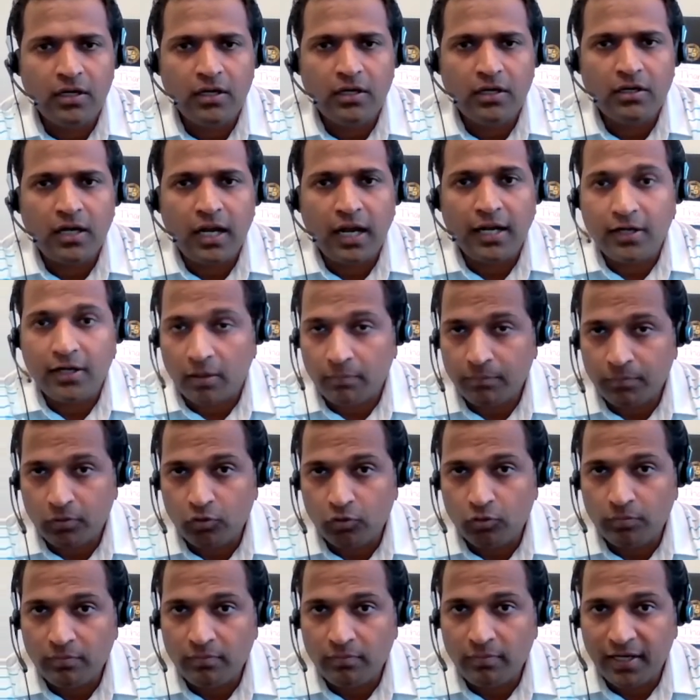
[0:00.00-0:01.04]
and
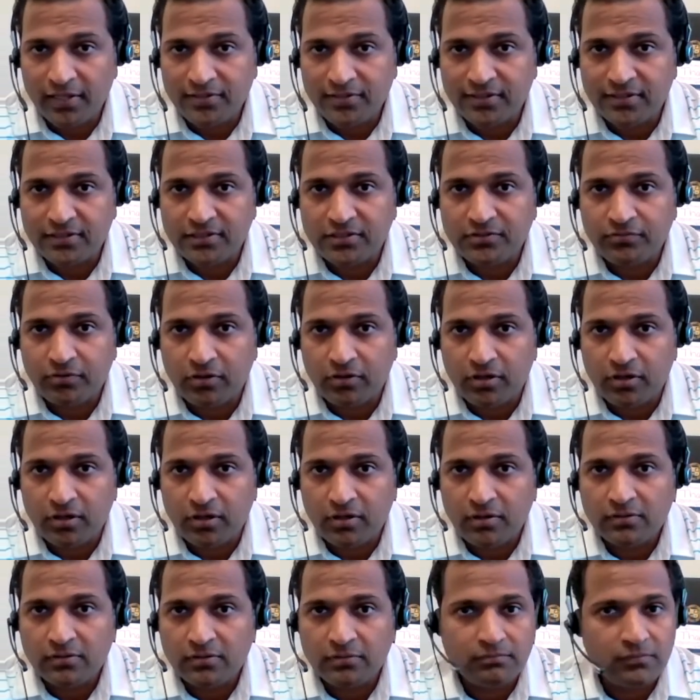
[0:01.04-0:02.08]
approve medicines for
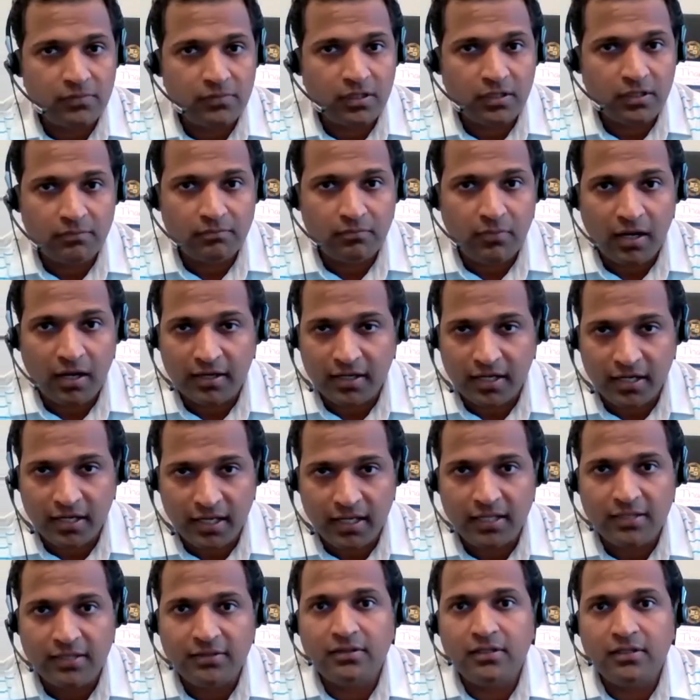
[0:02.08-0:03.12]

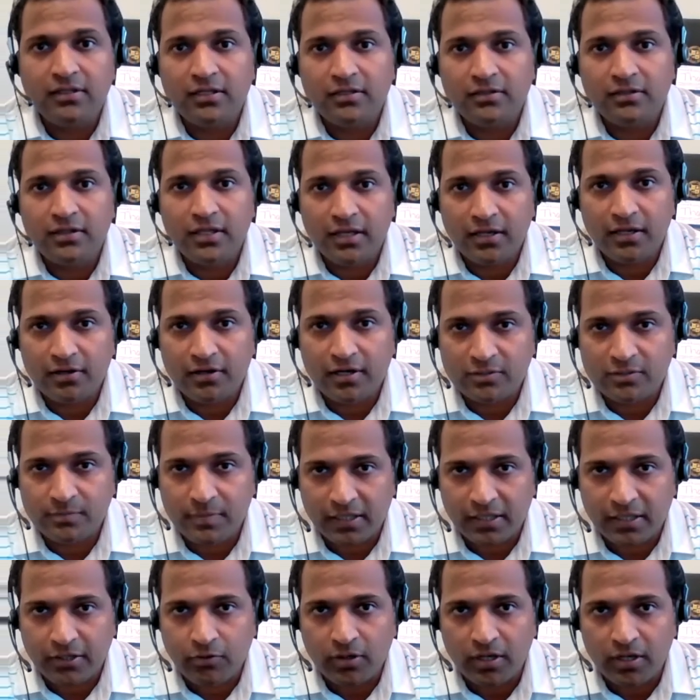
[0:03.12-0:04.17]
marketing in their
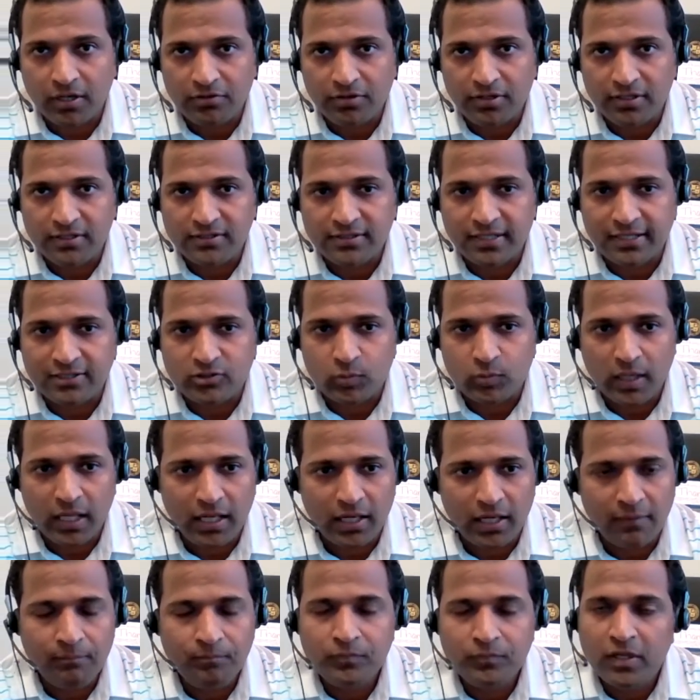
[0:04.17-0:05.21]
respective countries as
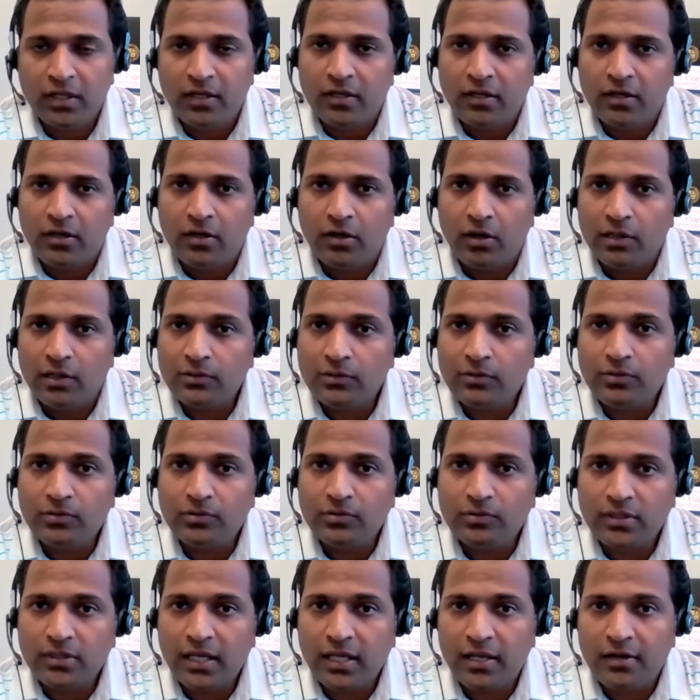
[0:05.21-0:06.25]
well, although
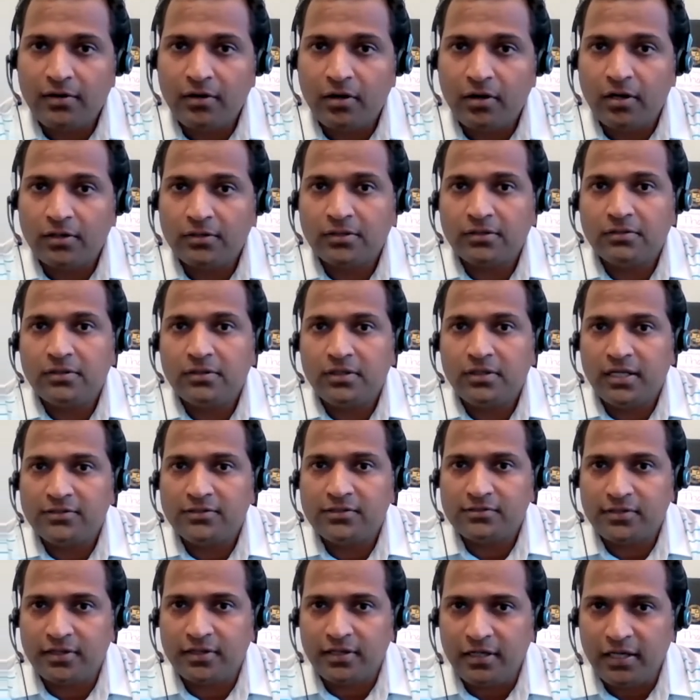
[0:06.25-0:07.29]
they are not
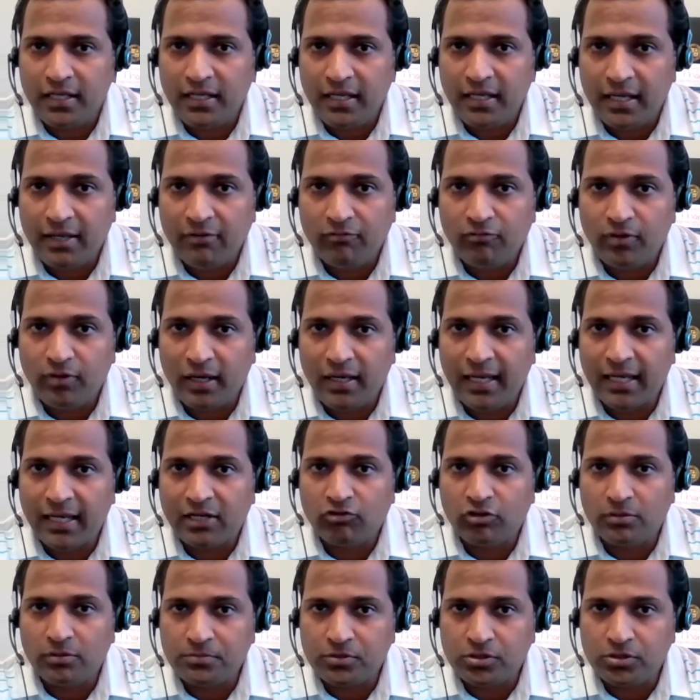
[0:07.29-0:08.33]
necessarily well
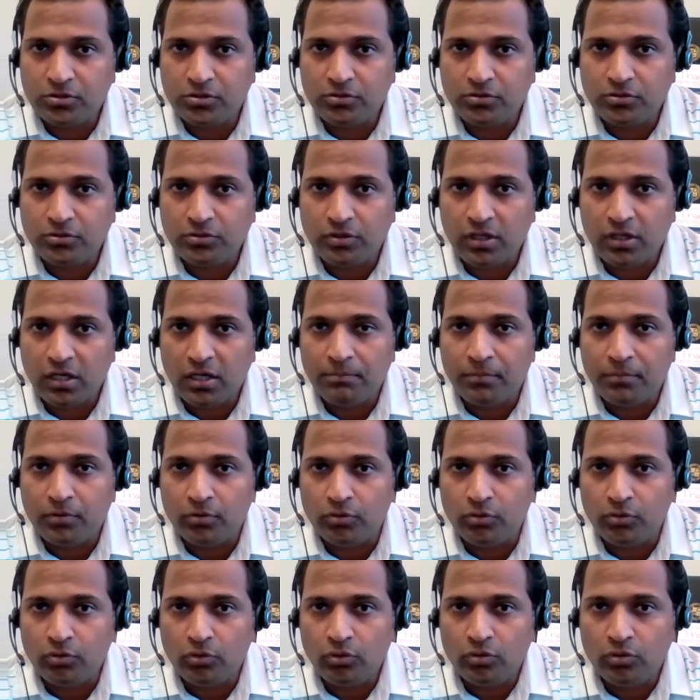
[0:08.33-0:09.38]
equipped to
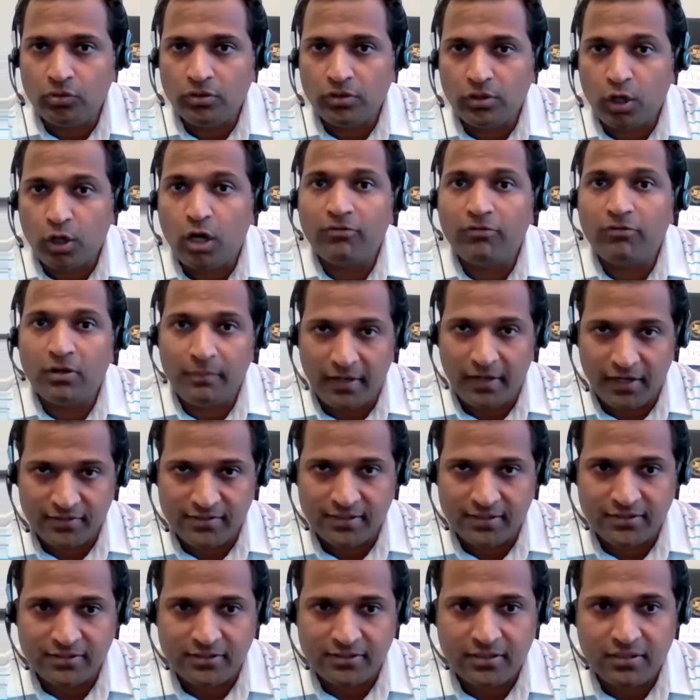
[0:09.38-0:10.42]
approve novel
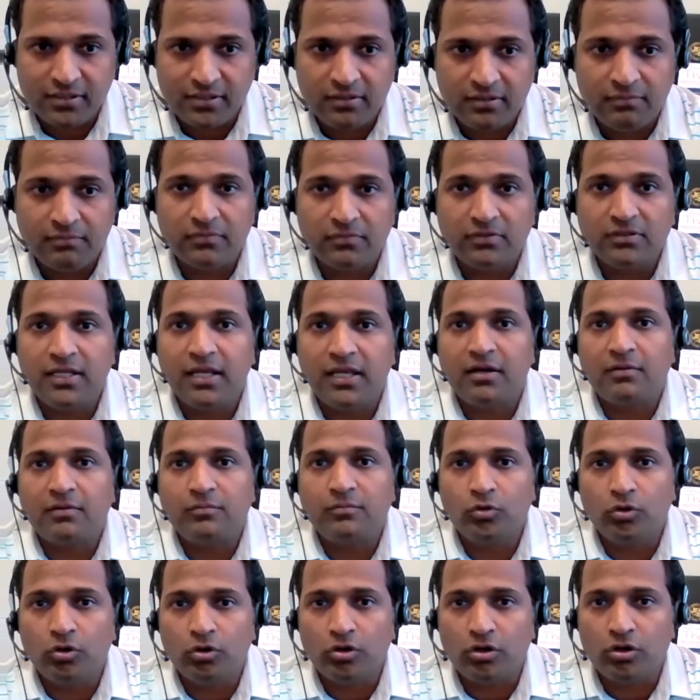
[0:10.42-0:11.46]
medicines. They are
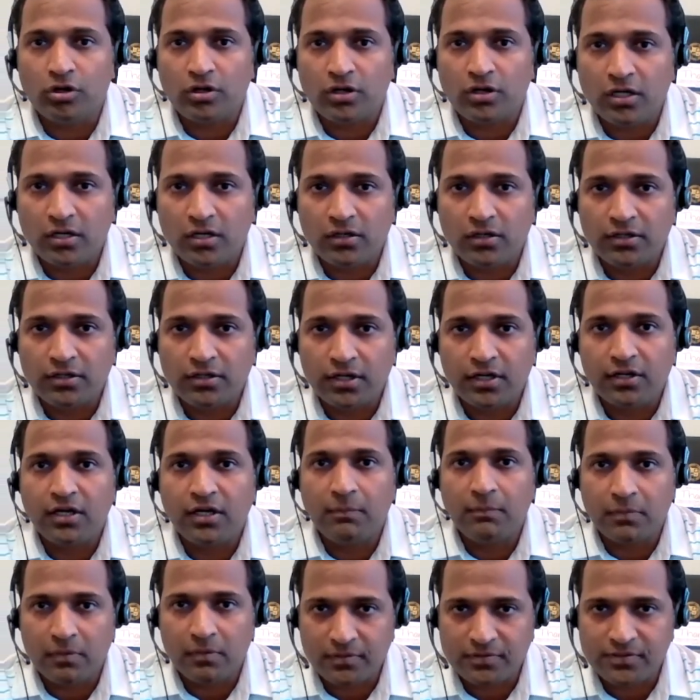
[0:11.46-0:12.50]
more drug
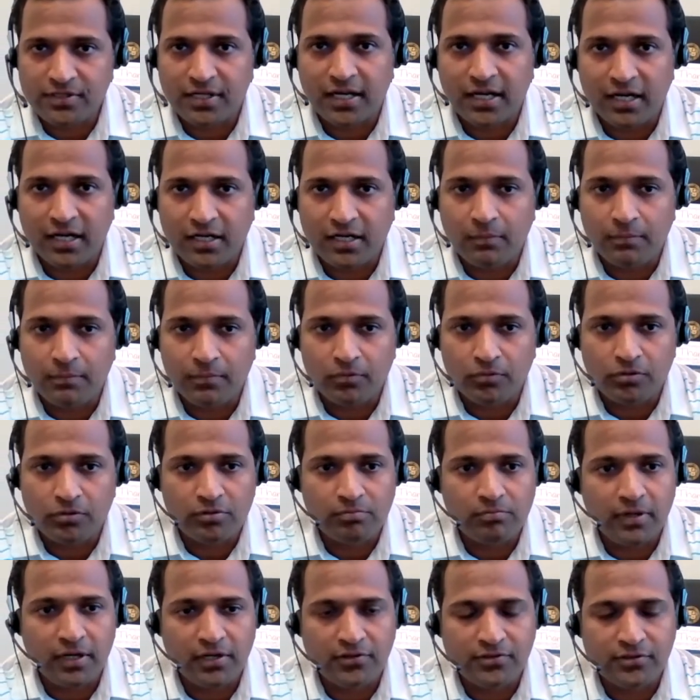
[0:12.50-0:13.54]
repurposing and approved
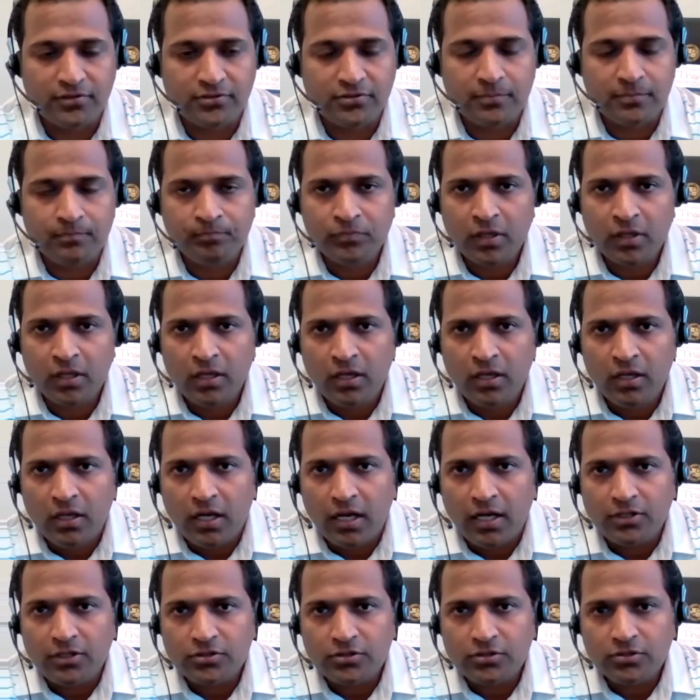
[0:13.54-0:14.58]
medicines.
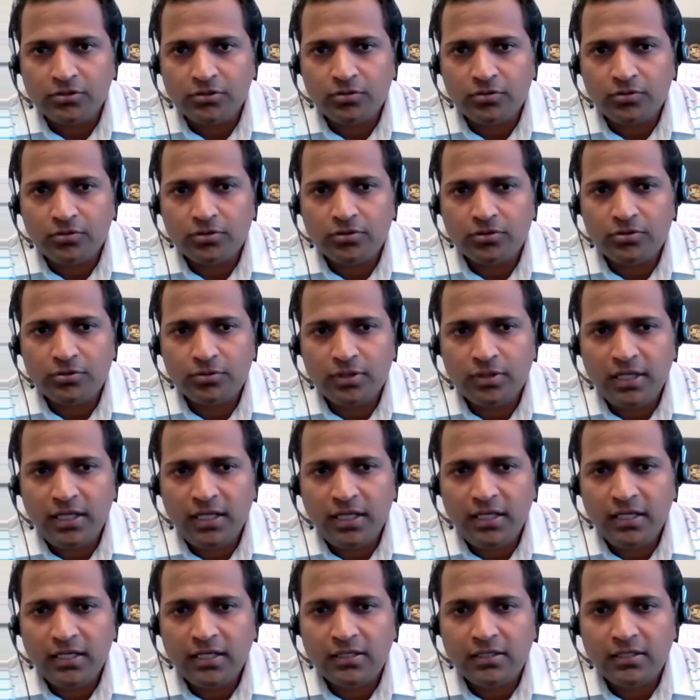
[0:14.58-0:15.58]
And so to truly